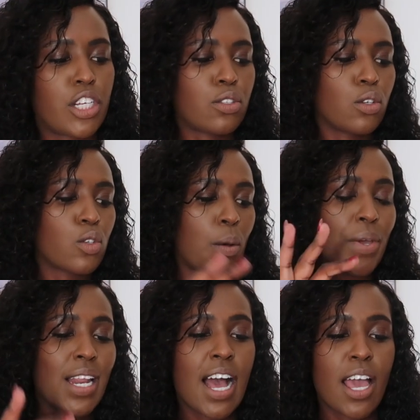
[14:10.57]
It's also a
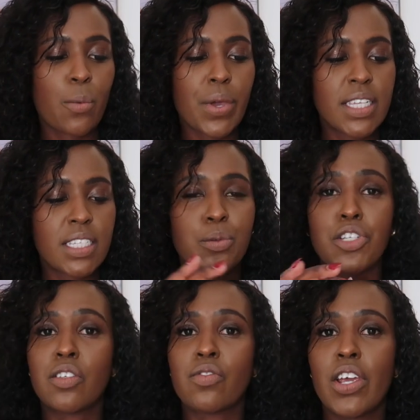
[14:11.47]
bit high waist,
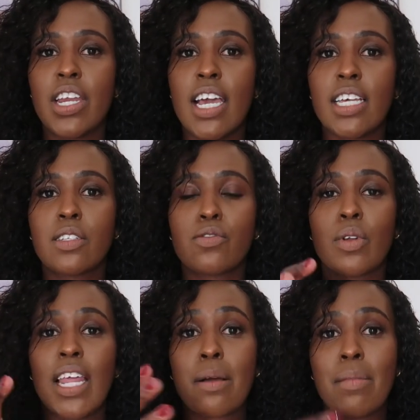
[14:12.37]
which is very nice
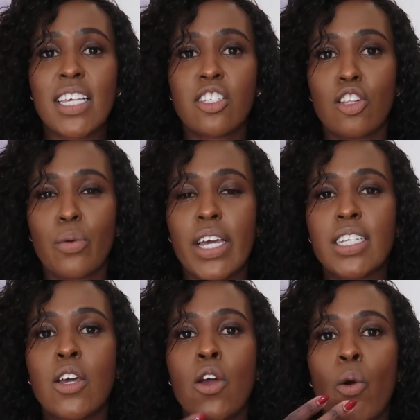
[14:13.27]
for like my silhouette,